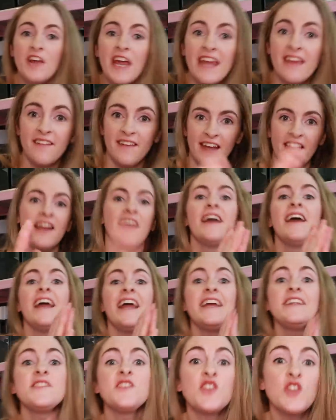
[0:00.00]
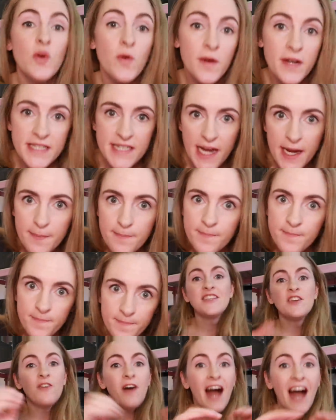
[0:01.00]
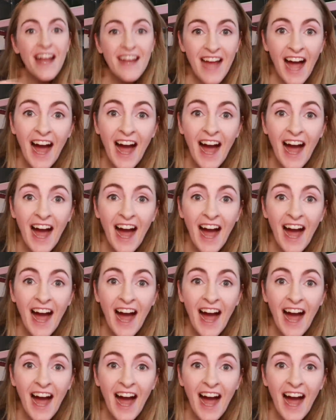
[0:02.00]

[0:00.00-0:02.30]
Okay, it's story time. So I